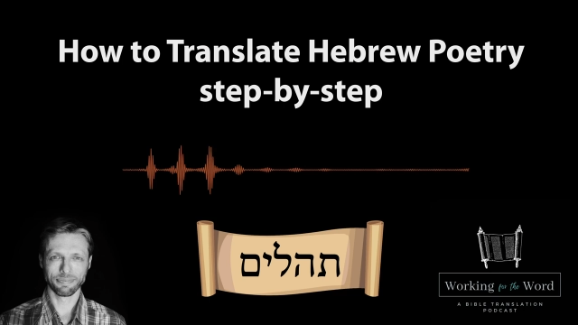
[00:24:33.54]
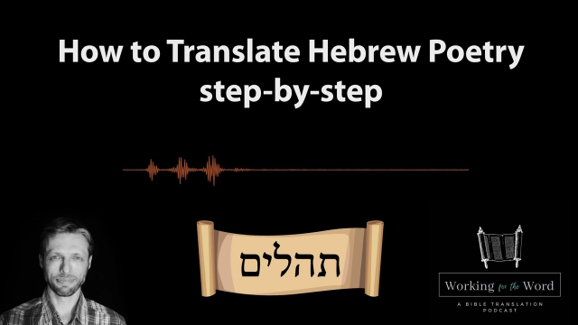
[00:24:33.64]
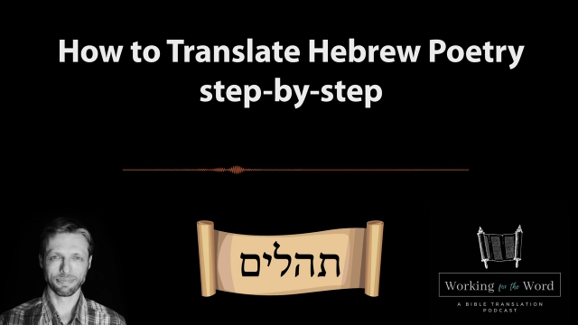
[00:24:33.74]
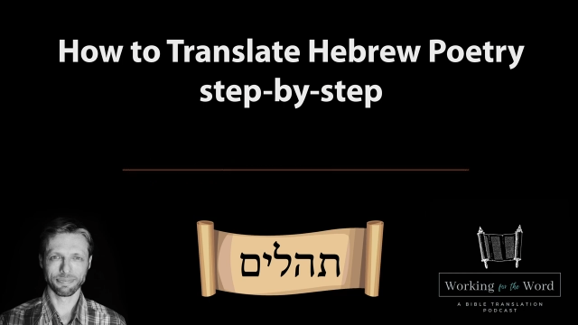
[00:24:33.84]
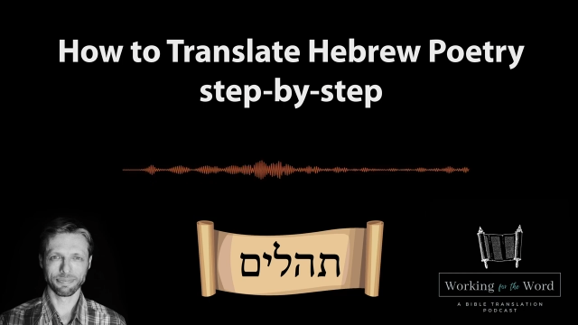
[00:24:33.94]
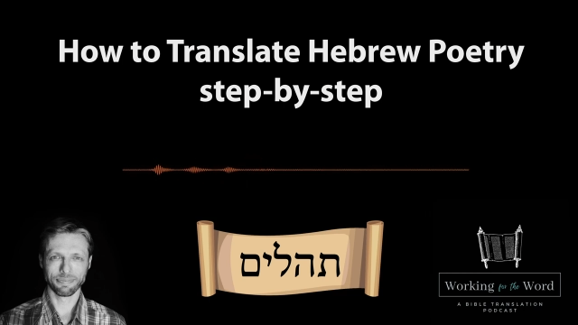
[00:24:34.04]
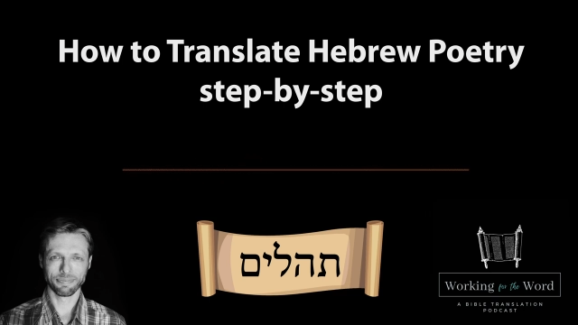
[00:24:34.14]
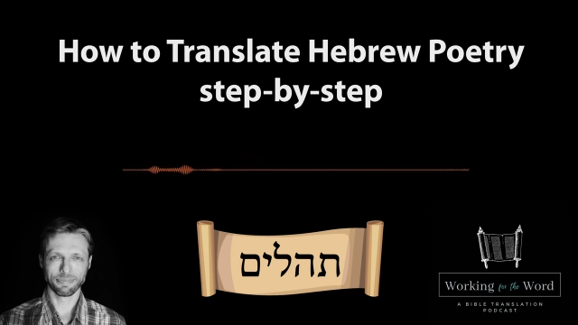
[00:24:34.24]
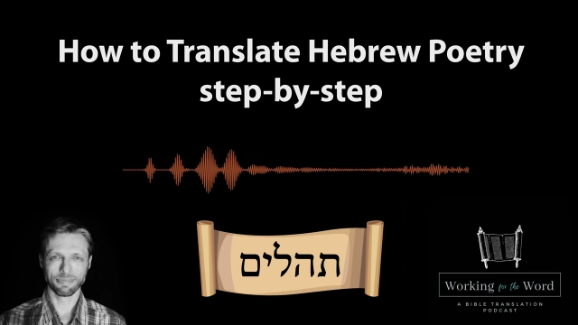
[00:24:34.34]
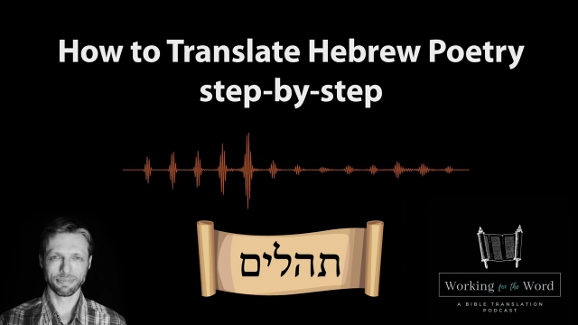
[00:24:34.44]

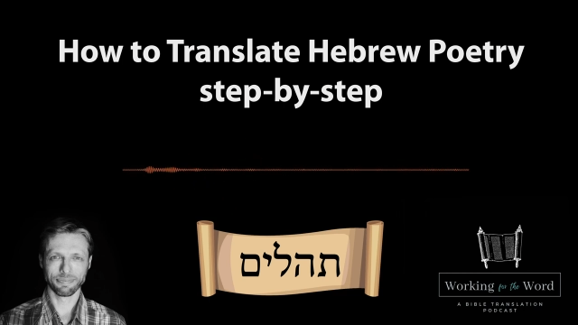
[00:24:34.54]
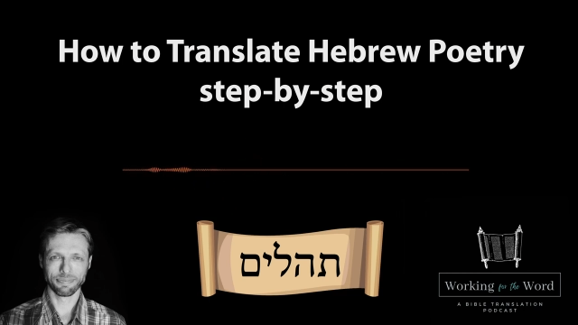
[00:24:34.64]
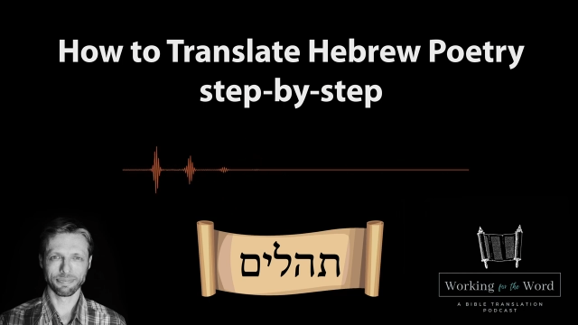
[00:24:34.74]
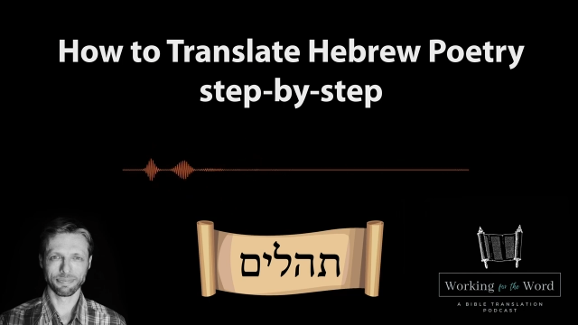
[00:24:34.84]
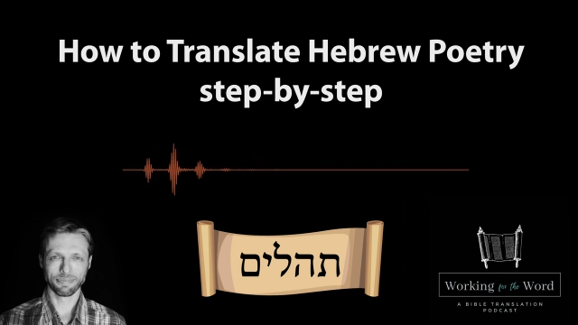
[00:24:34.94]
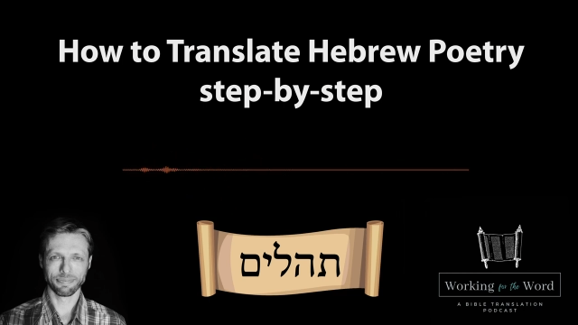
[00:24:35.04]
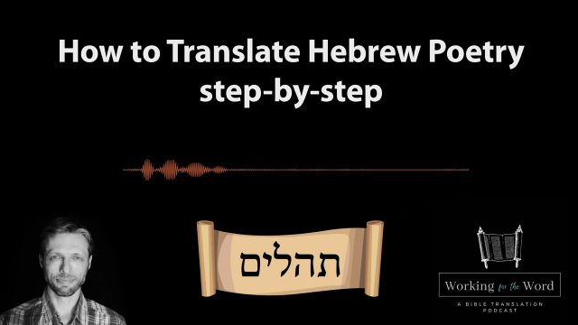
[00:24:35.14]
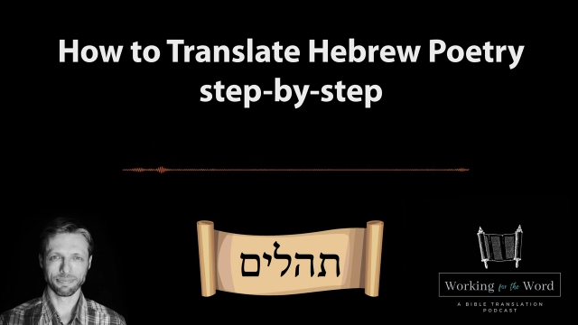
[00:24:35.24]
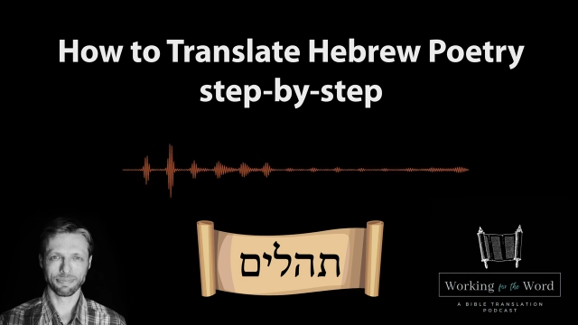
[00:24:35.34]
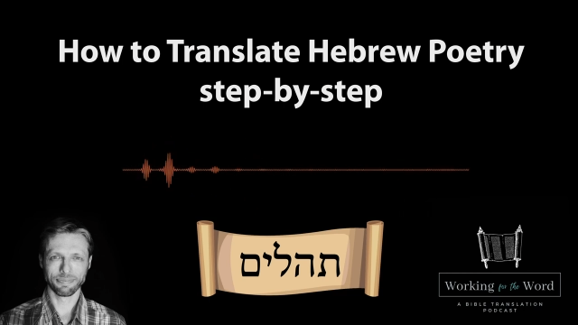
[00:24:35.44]

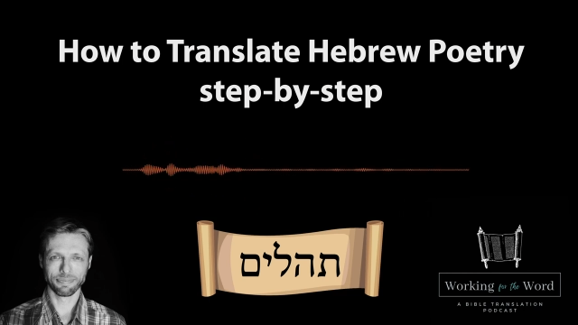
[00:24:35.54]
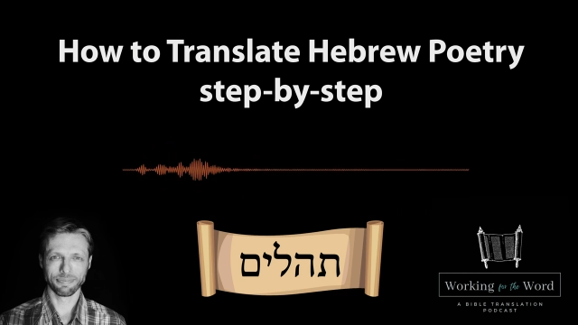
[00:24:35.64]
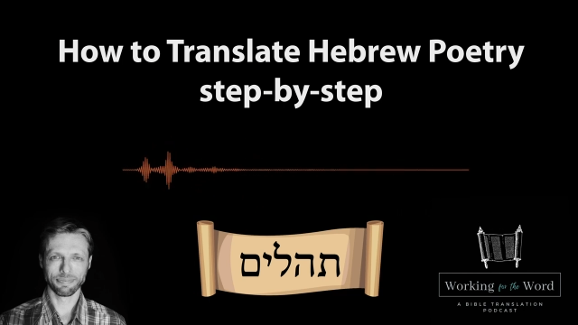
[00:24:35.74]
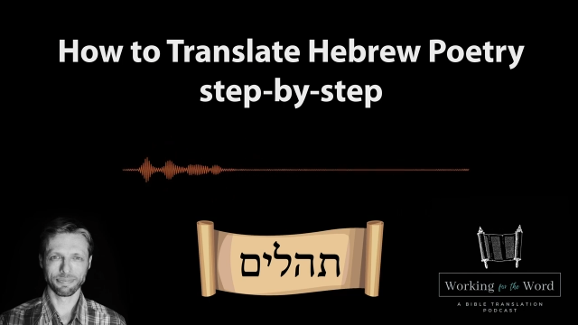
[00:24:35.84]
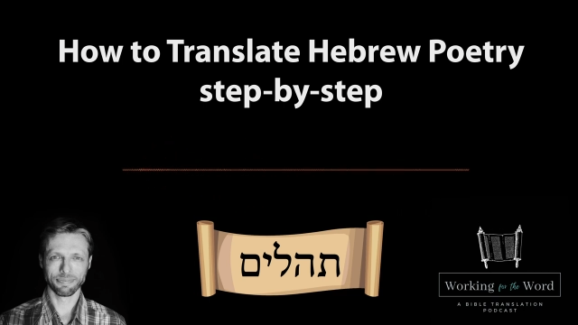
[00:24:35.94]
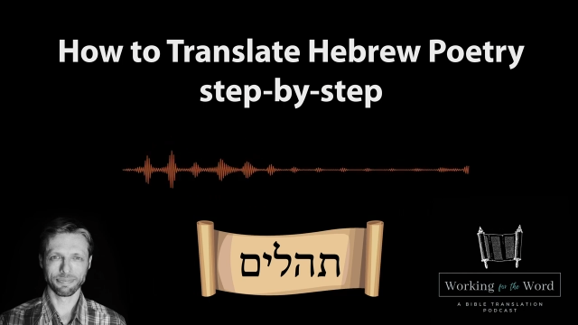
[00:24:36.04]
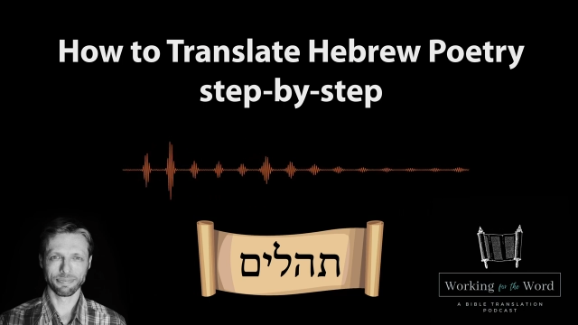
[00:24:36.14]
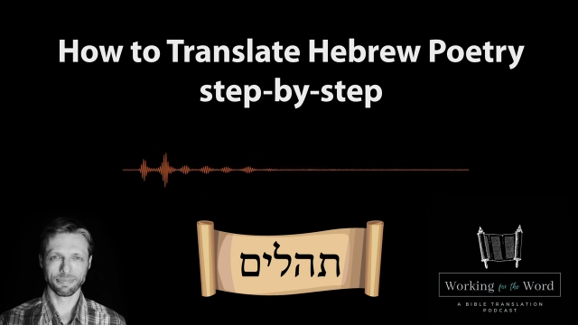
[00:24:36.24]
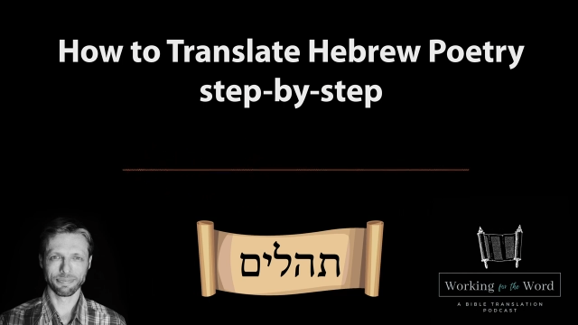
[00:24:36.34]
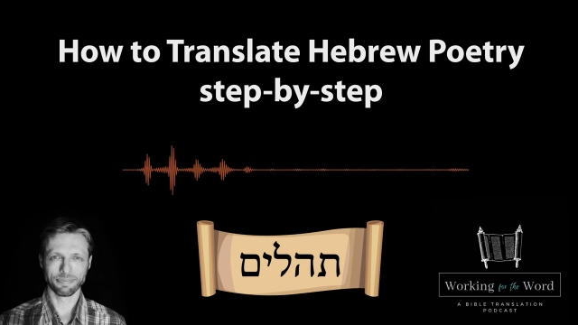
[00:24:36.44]

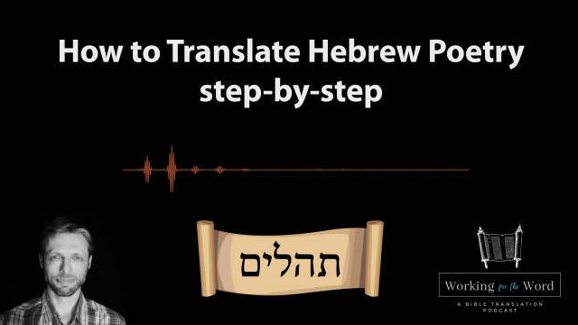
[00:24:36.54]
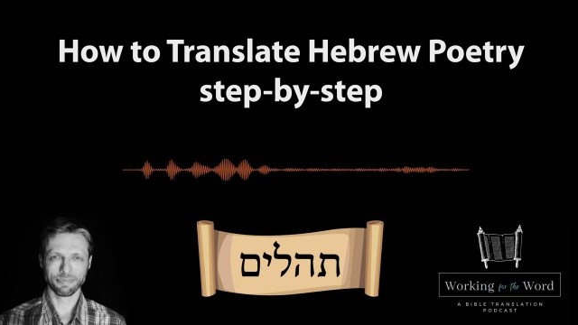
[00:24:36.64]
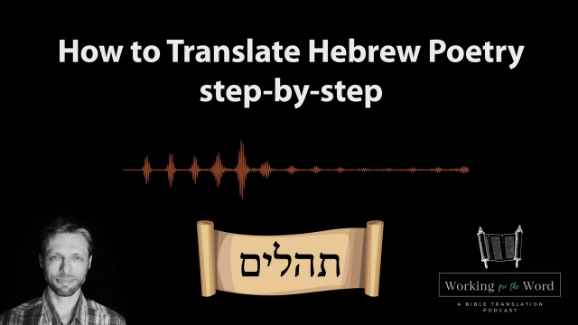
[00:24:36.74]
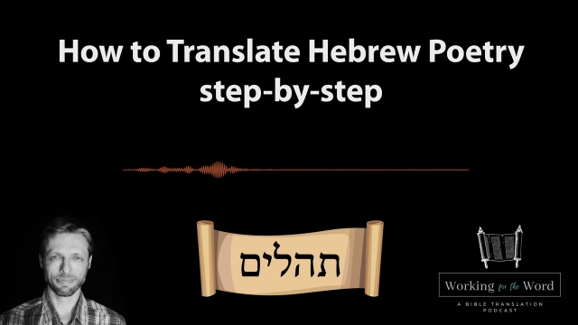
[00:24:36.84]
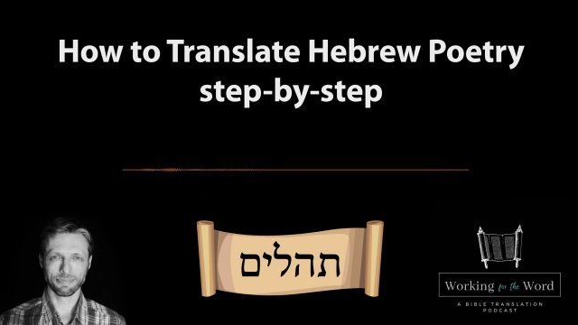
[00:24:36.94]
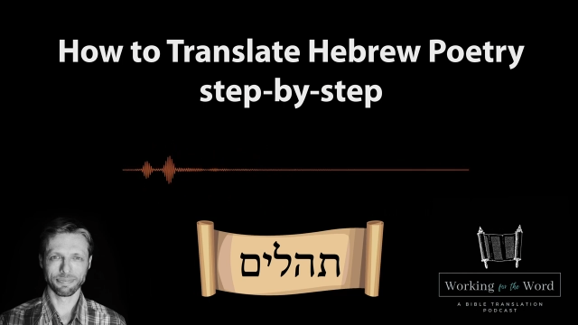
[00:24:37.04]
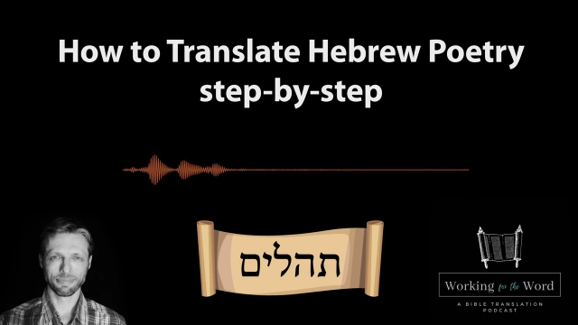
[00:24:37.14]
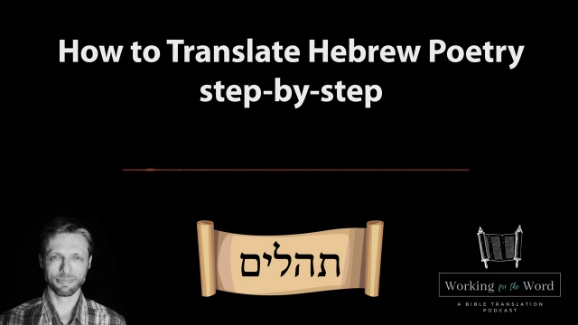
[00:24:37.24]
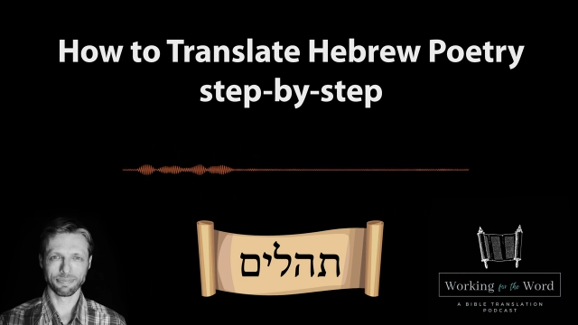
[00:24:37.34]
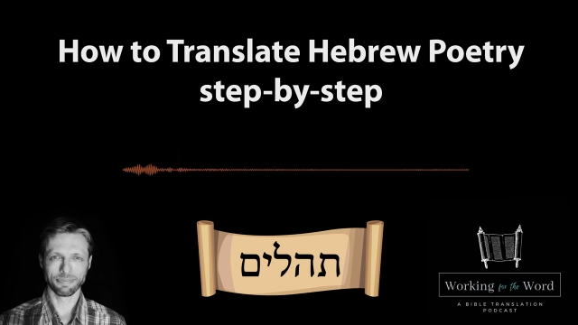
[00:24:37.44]

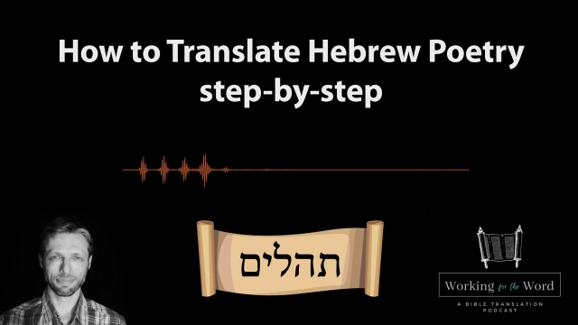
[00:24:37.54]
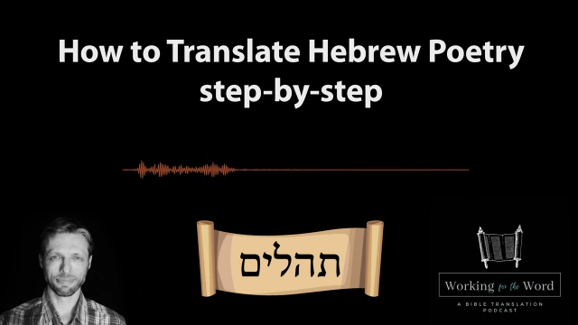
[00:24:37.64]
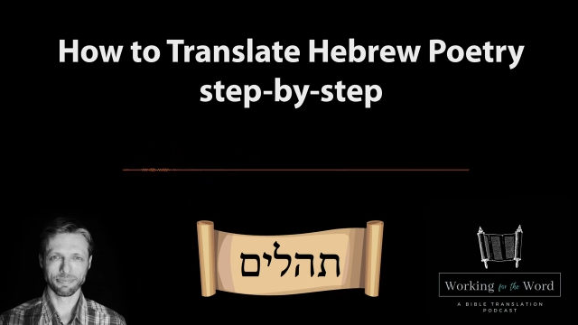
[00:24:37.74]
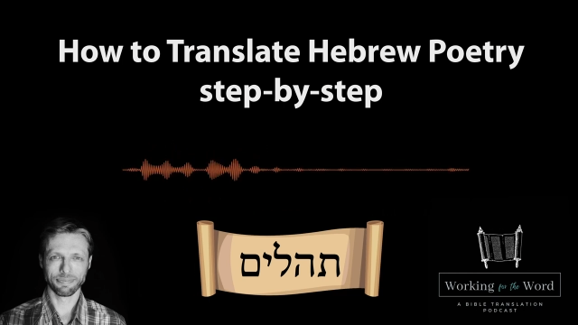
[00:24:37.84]
The face doesn't move, so there is nothing to read.